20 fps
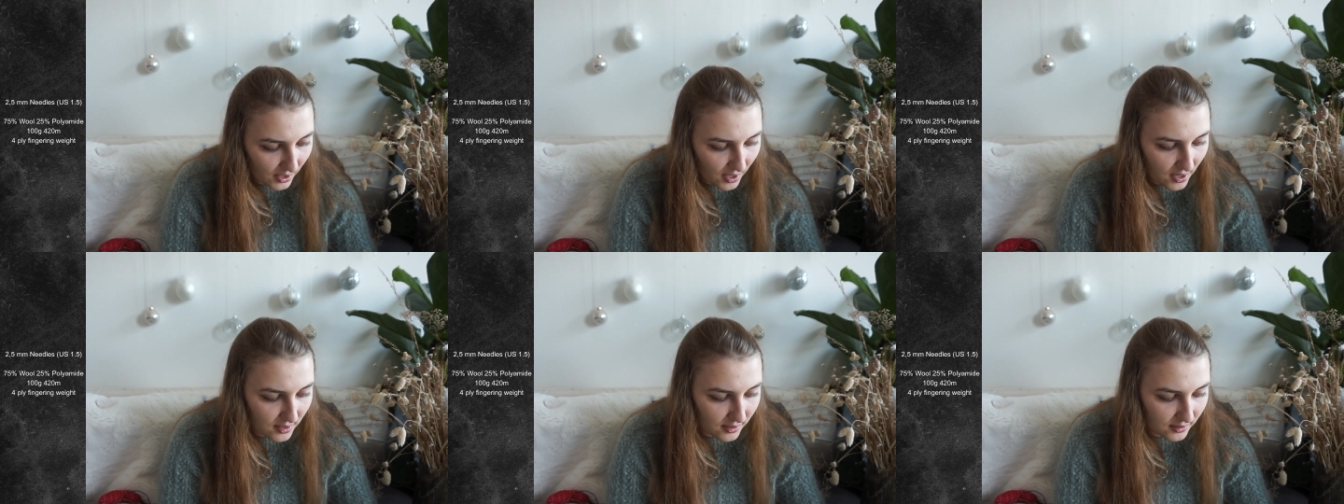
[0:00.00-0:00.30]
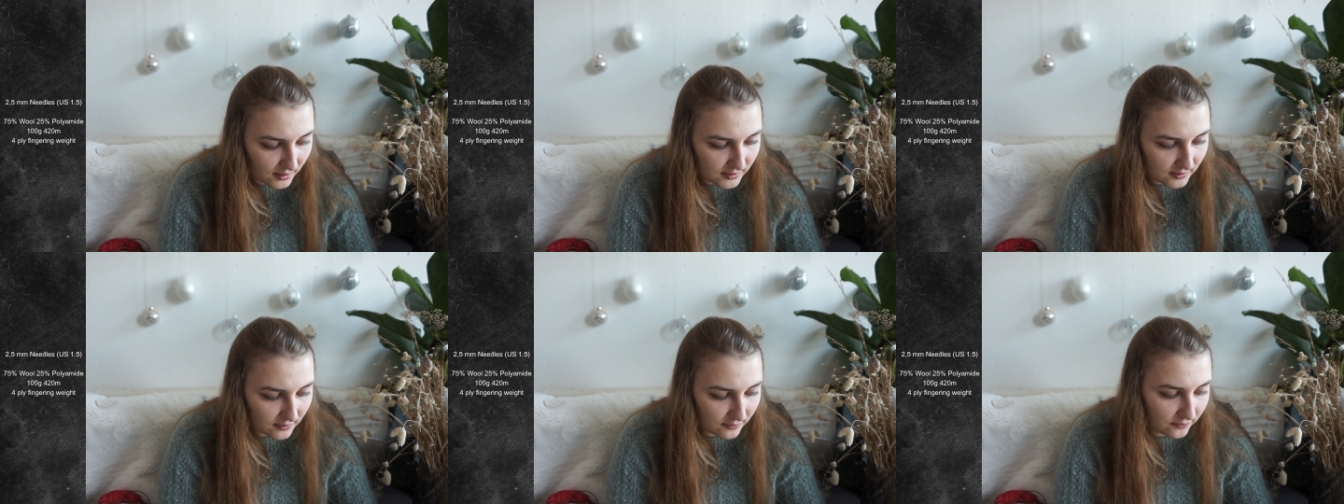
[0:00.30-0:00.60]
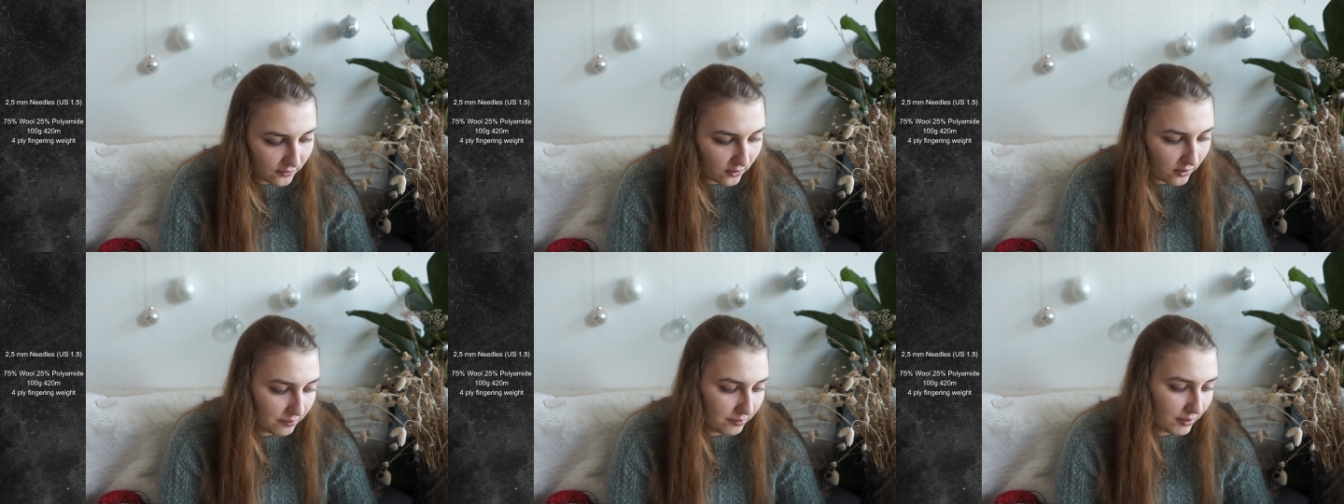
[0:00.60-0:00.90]
and it's a
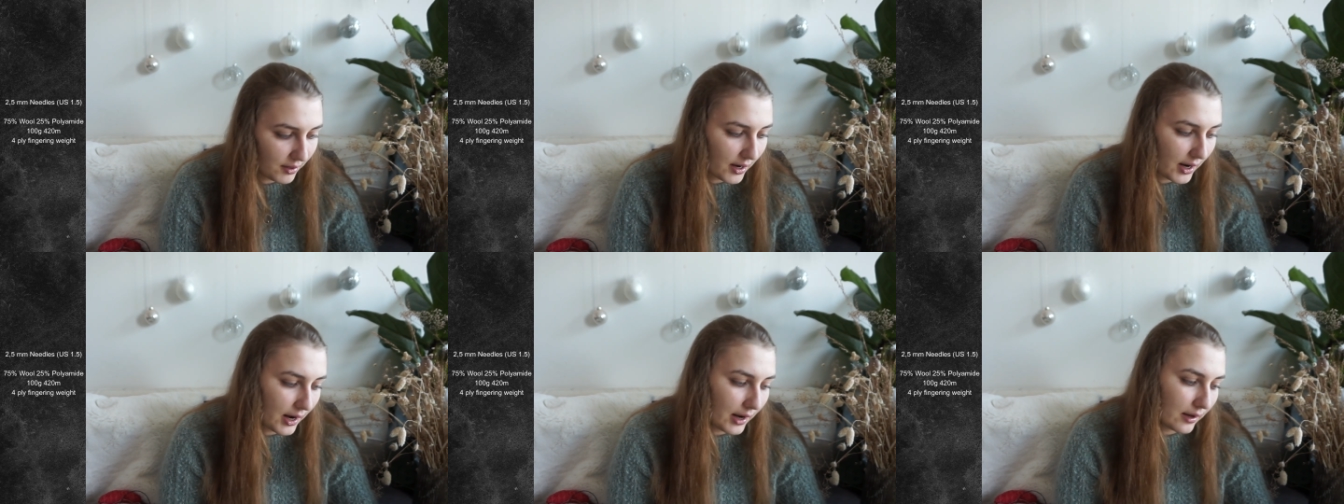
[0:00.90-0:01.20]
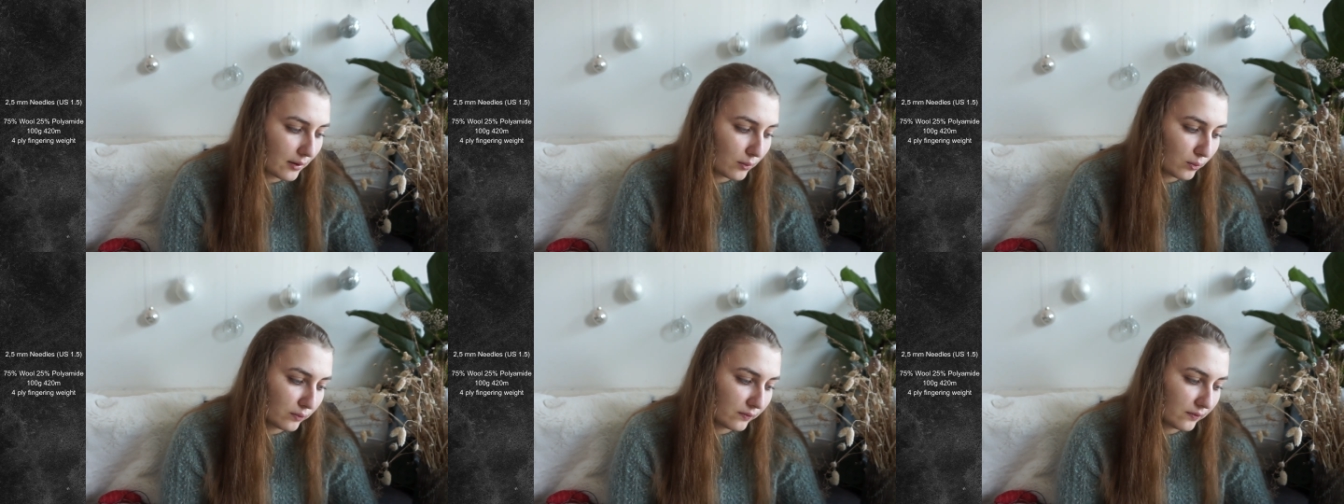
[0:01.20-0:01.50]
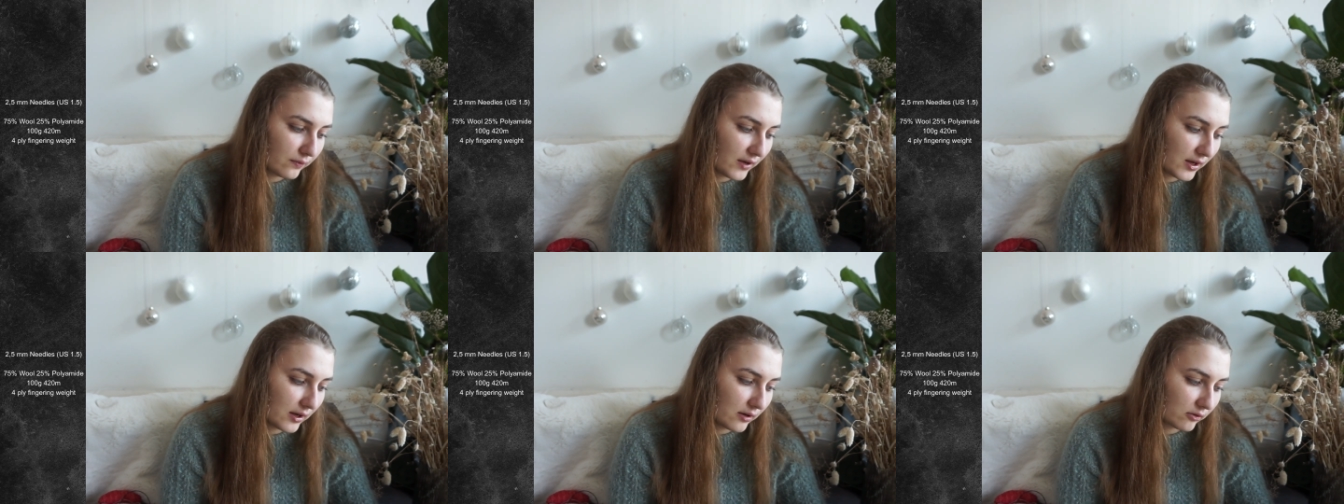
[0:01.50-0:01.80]
4-ply
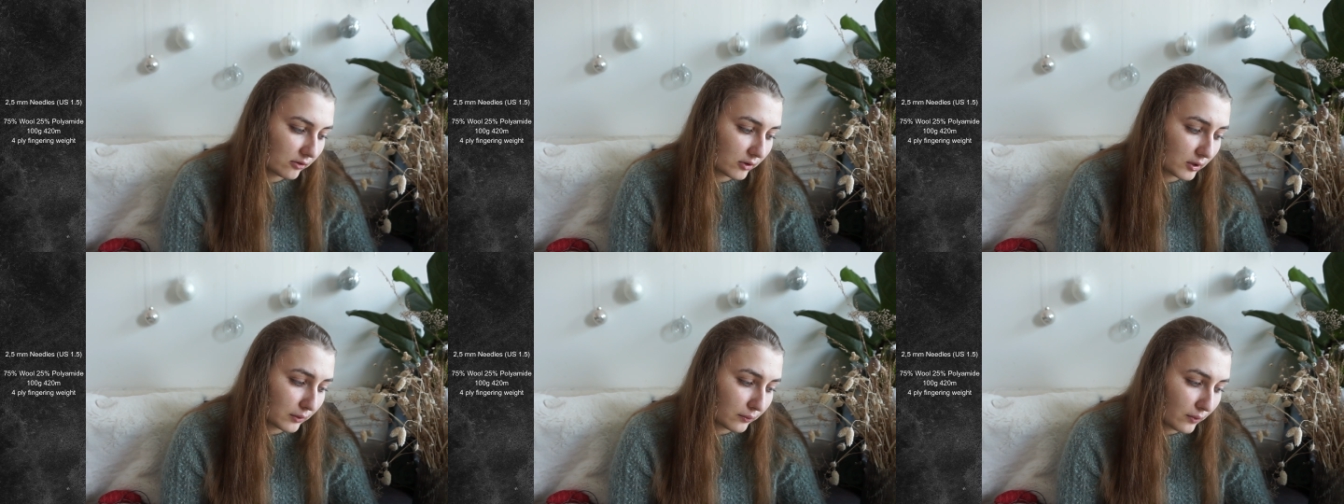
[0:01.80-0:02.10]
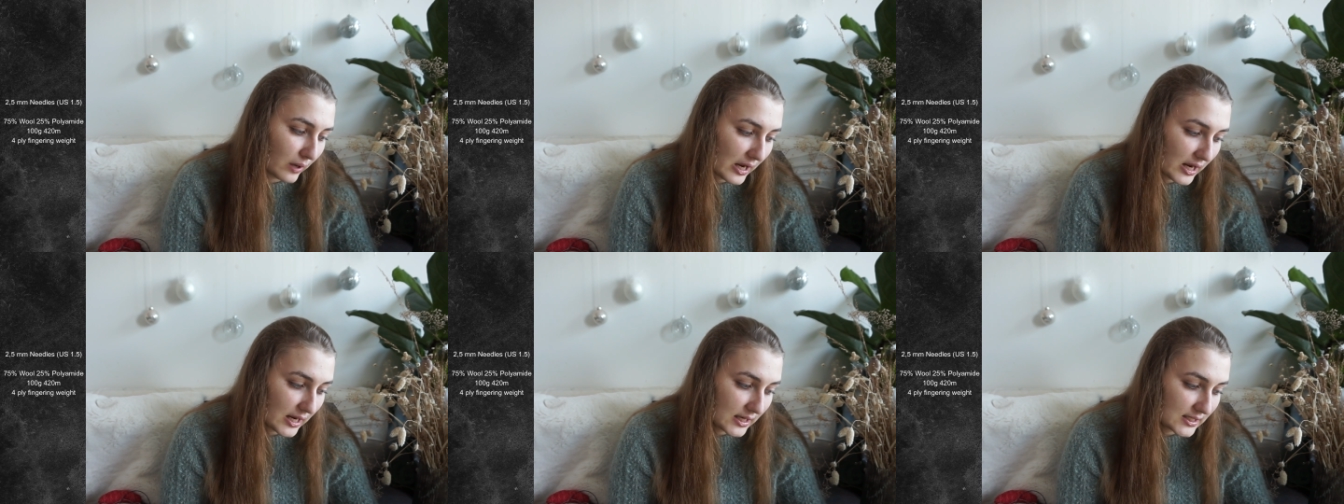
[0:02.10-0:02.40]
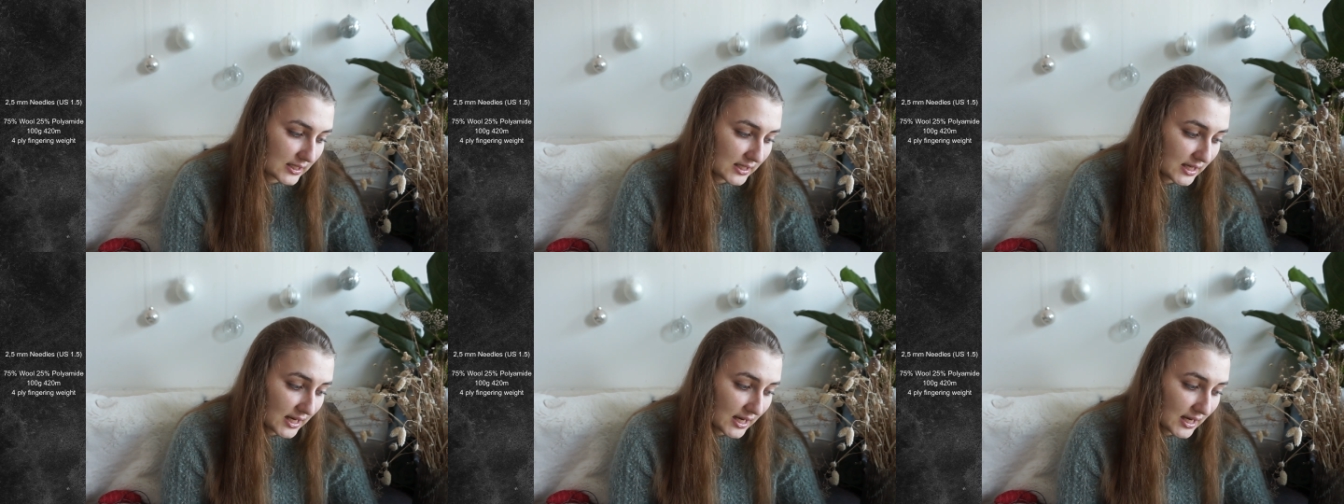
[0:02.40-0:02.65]
fingering weight.